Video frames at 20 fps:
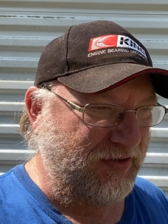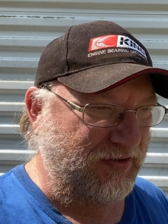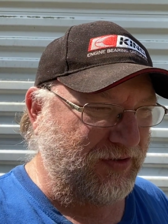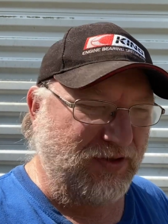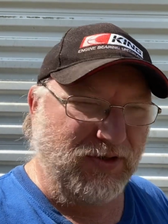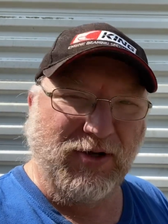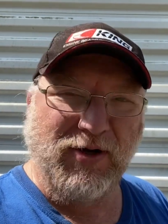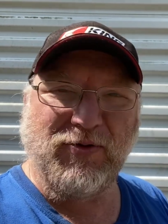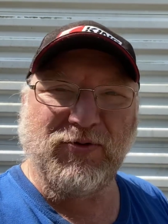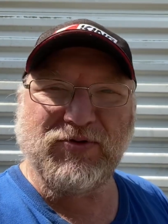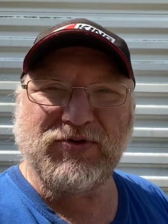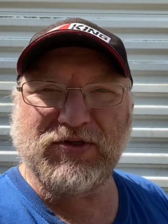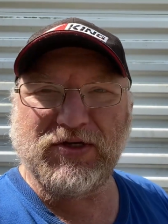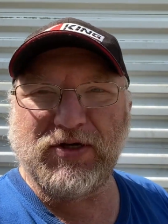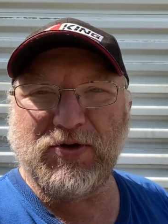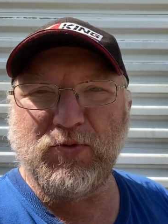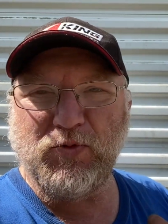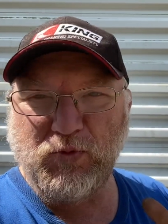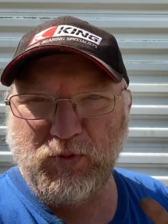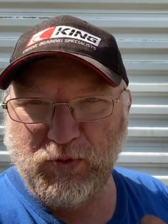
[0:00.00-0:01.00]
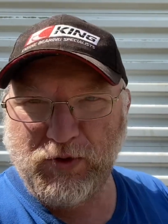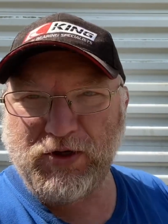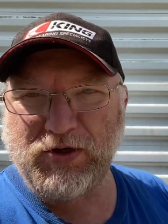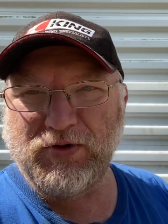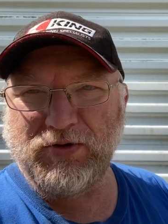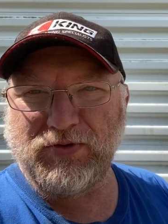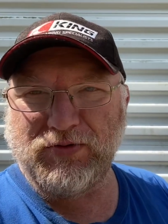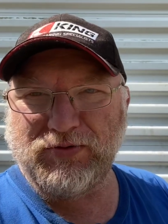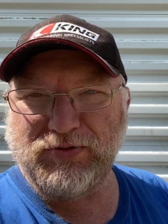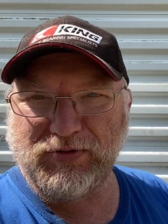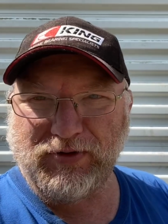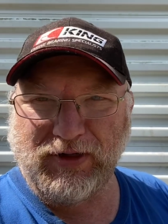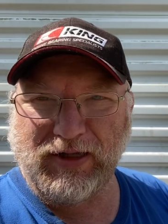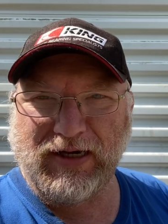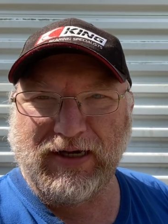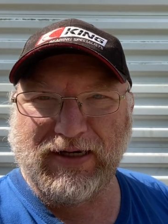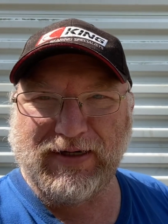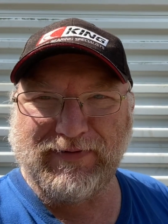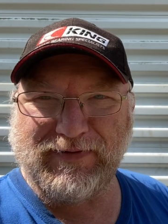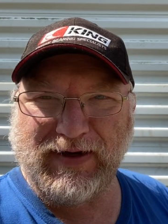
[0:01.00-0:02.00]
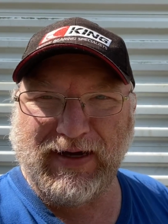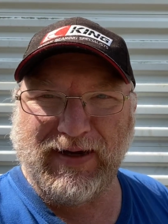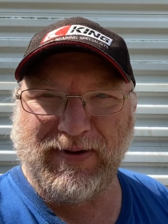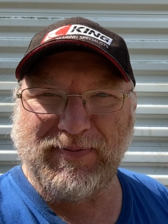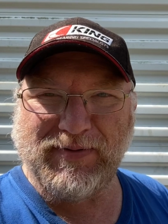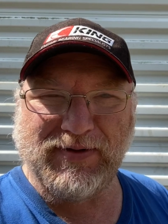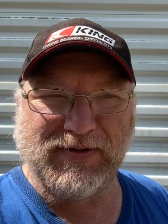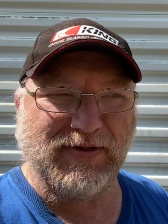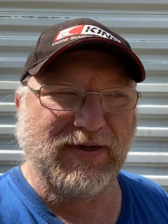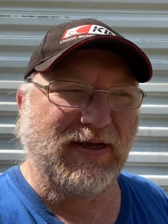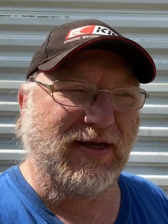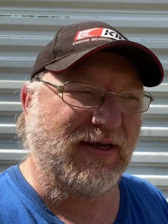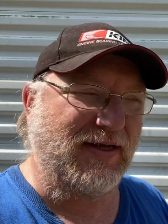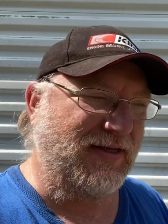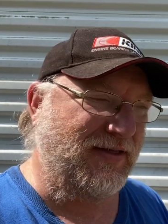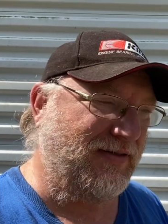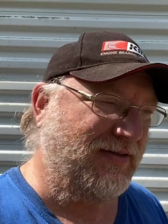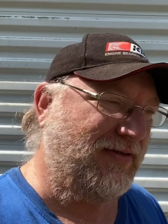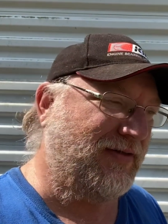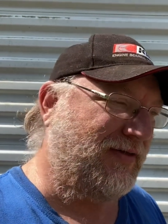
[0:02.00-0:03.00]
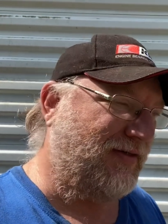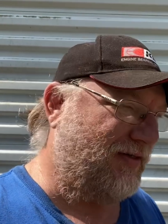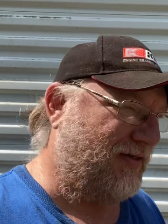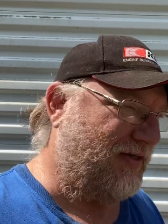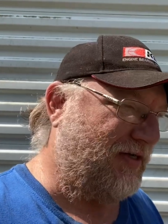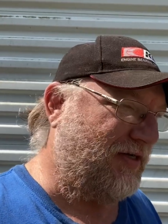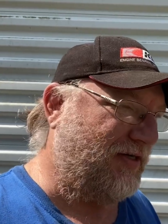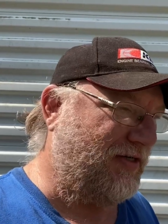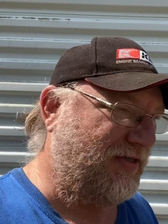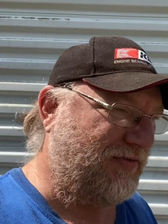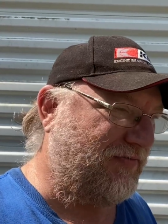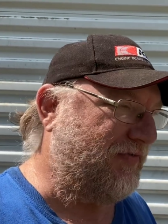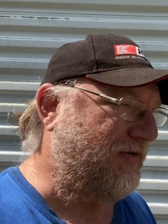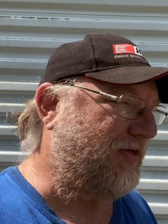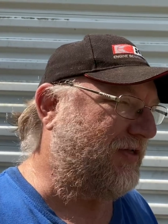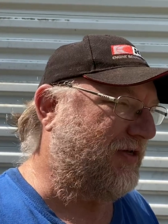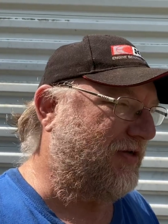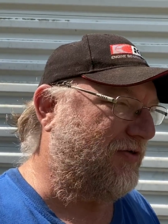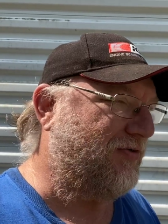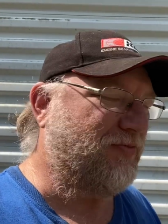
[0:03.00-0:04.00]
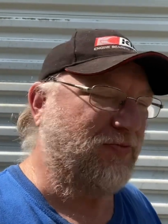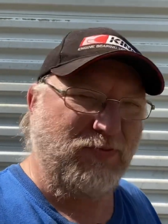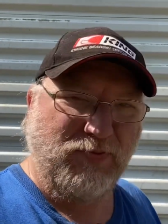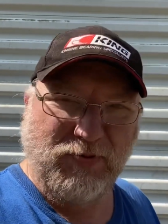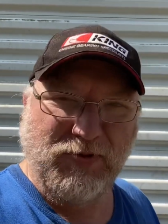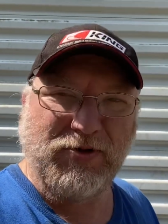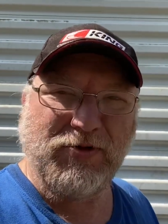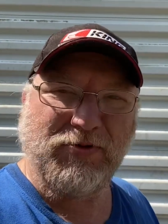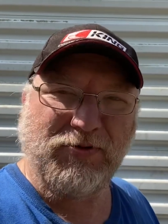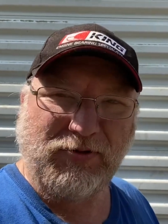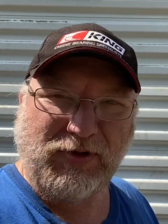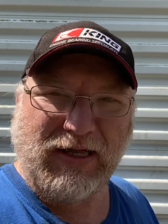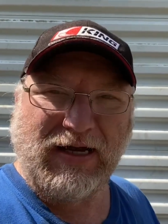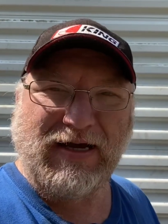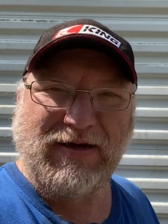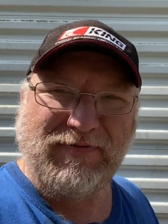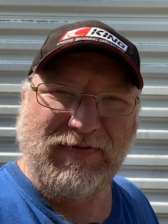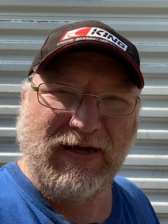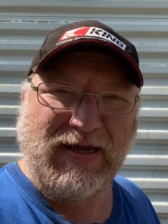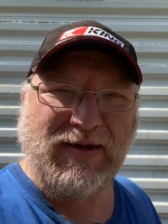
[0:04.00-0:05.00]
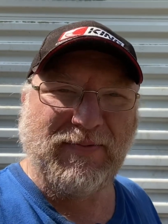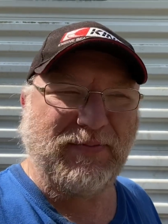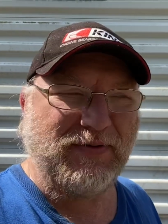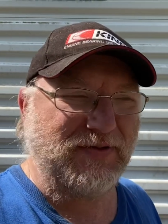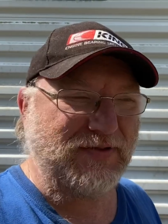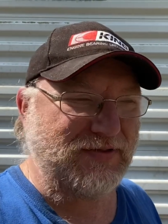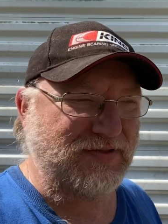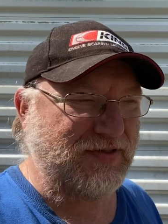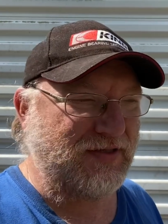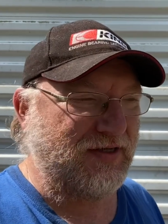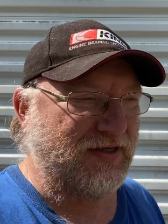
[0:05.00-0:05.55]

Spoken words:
you don't see real life happen. And in this video, real life happens.